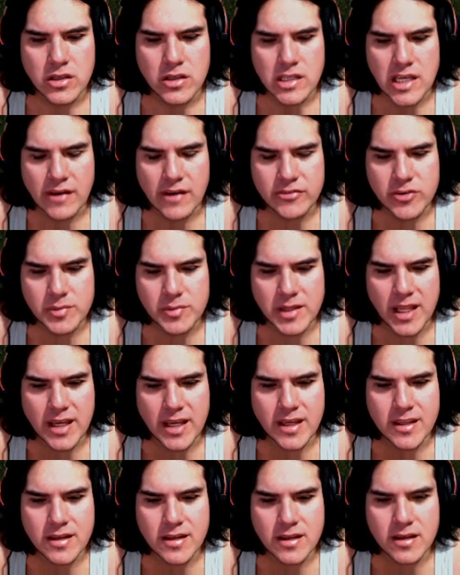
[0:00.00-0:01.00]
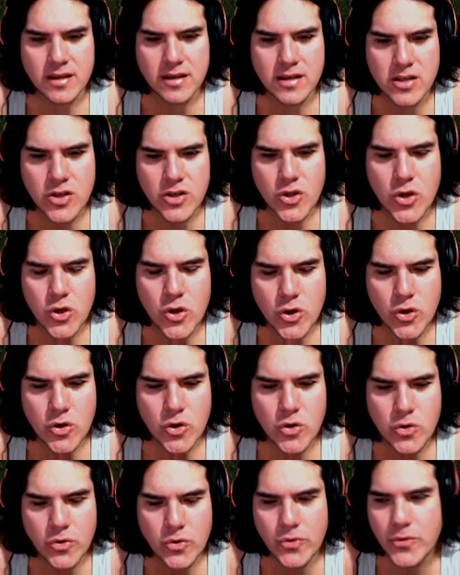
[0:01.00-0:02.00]
You have to be lying.
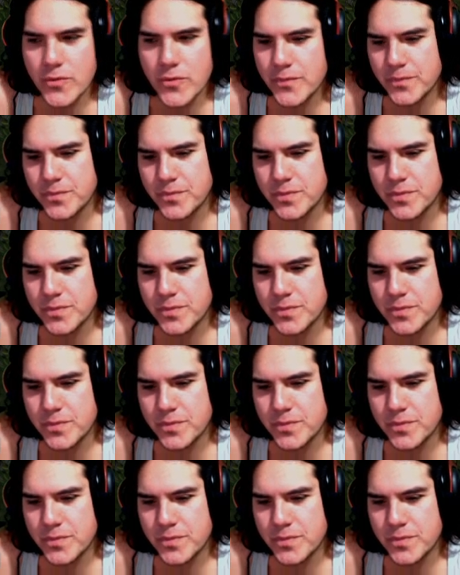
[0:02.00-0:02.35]
No.